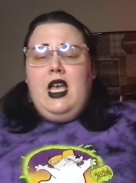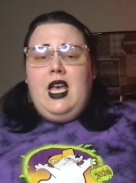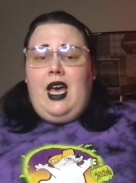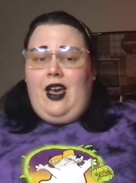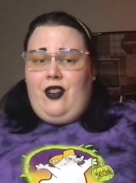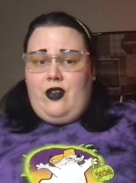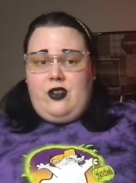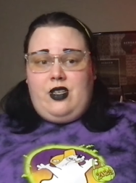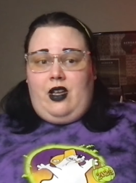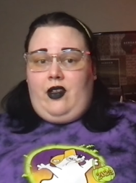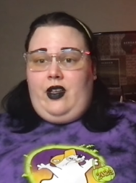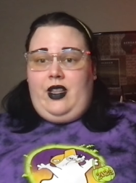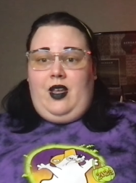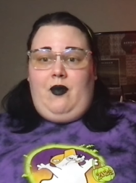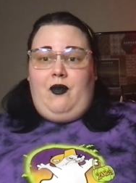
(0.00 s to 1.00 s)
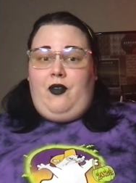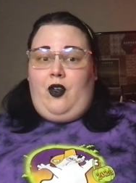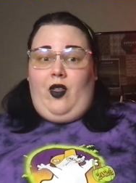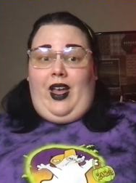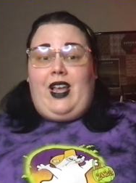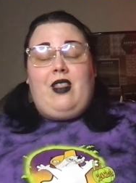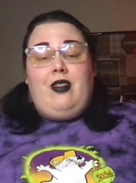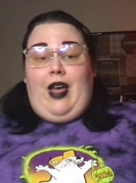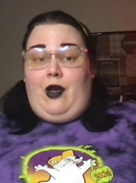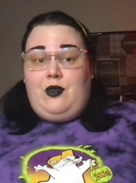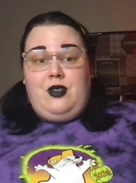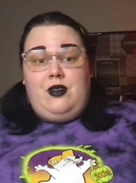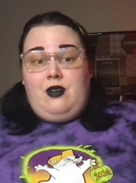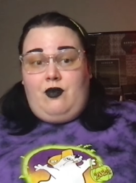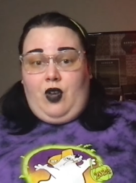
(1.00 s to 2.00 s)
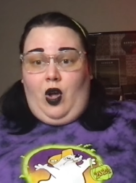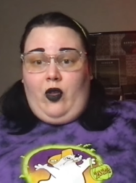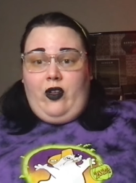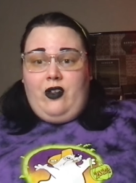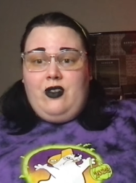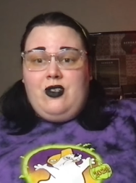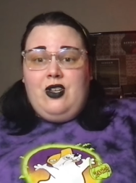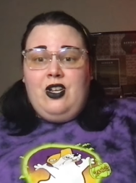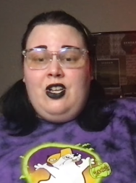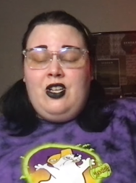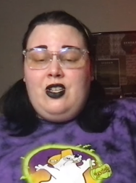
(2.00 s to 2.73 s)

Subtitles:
and they're selling them for like thousands of dollars.